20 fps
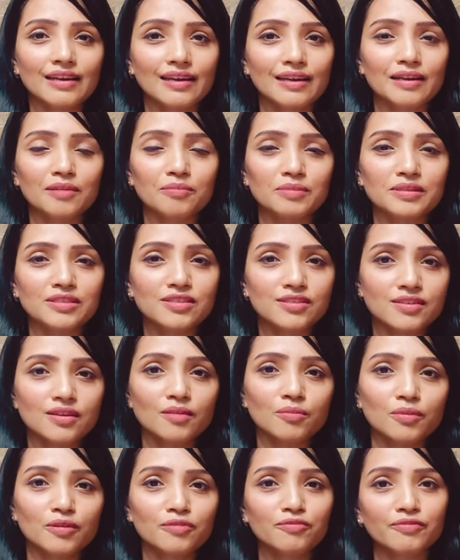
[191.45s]
little bit
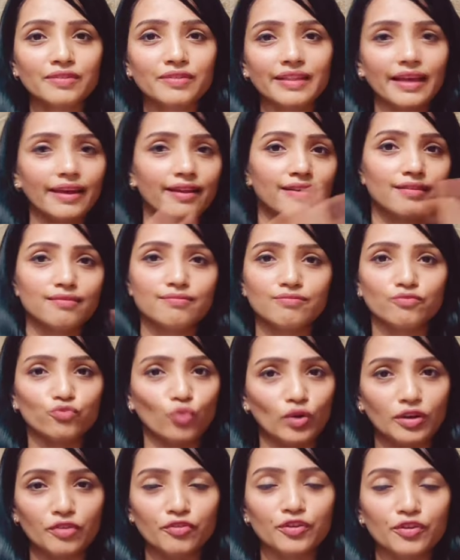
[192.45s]
stubborn with their
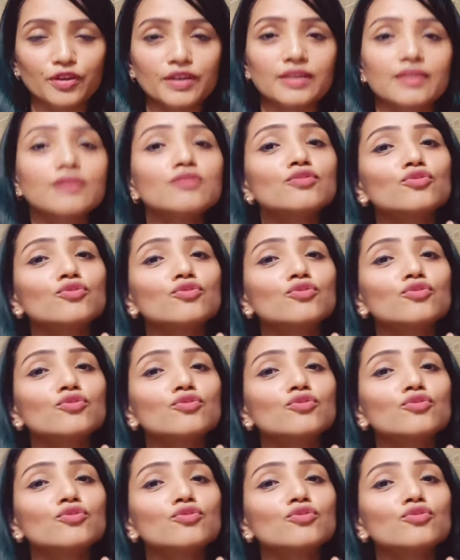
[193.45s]
whatever it is.